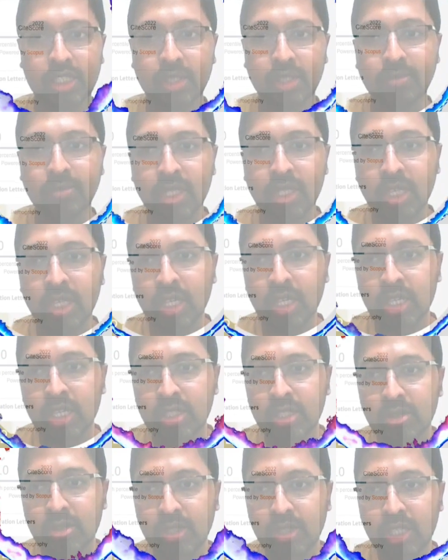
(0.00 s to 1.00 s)
them.
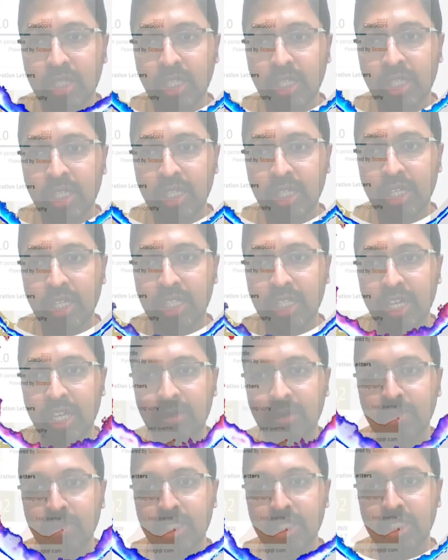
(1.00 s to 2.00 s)
So here they
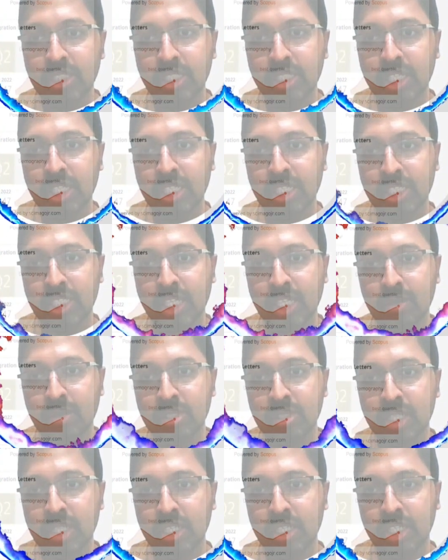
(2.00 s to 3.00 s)
have mentioned that it
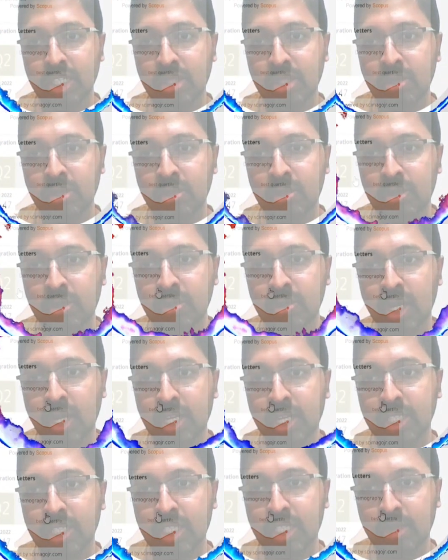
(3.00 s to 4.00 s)
comes under Q2
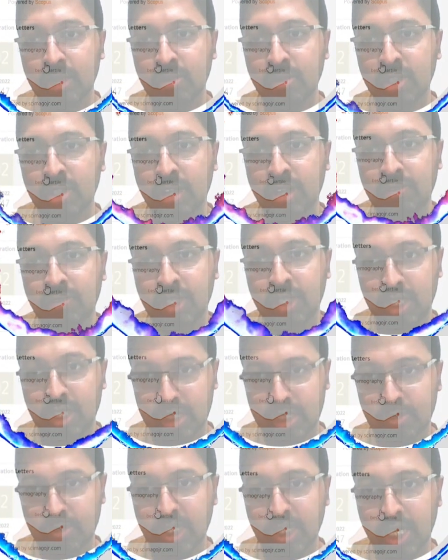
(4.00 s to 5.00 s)
under demography
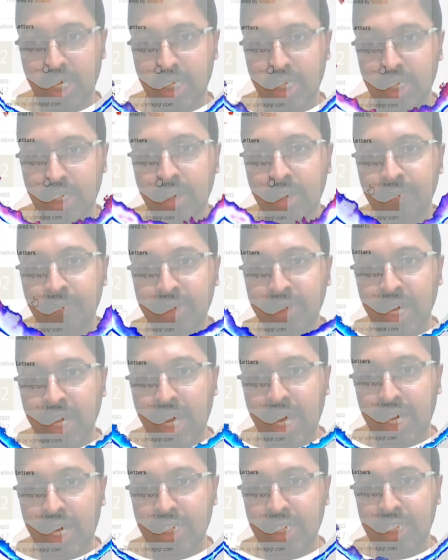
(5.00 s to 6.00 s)
subject area,
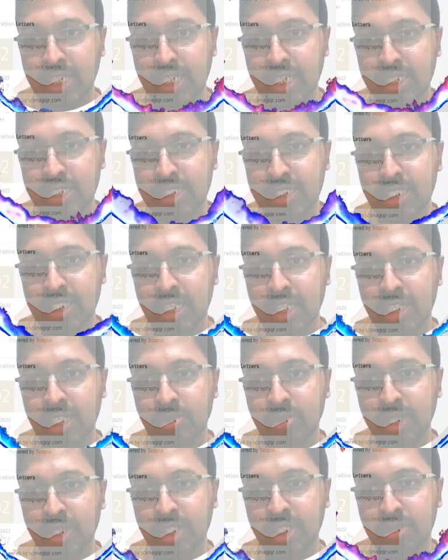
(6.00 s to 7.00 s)
and the STR
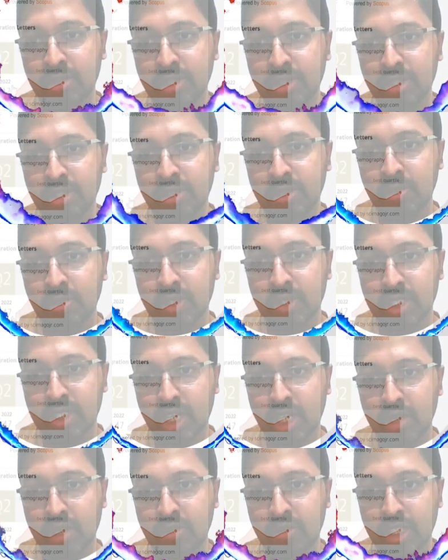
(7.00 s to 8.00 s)
2022 was
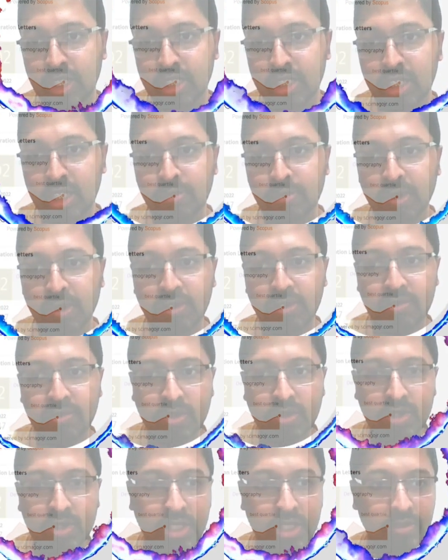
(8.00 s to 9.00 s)
around like
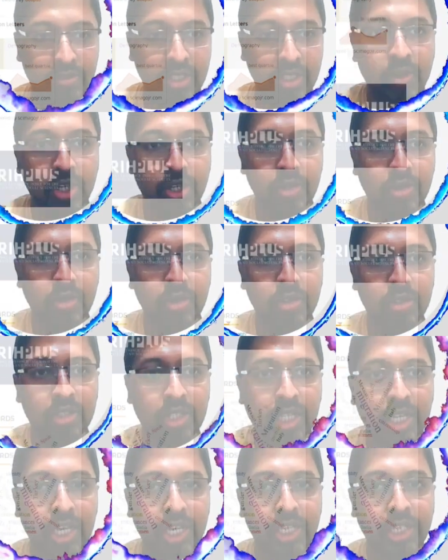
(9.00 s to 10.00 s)
0.47. When you go to the
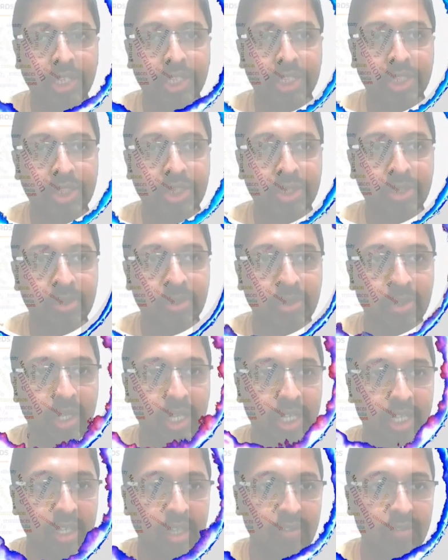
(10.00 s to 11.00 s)
current issue
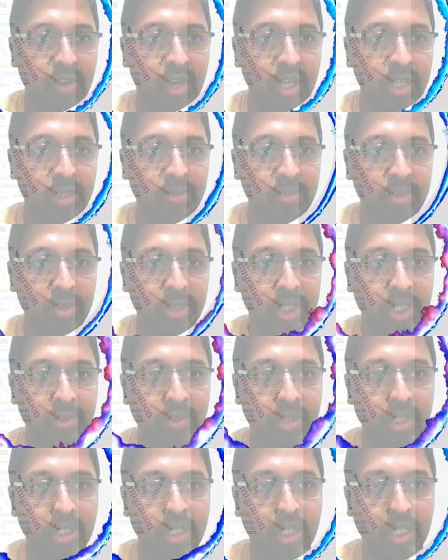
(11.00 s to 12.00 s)
like volume
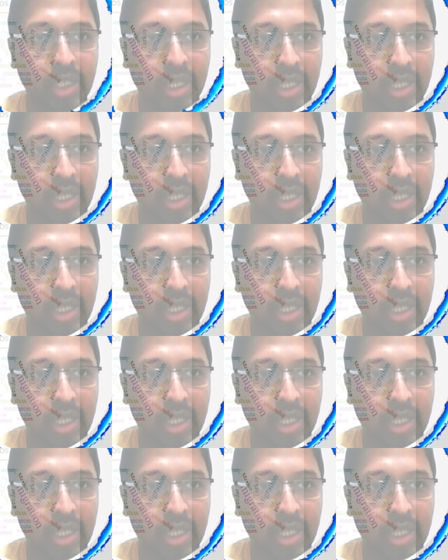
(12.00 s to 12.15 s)
21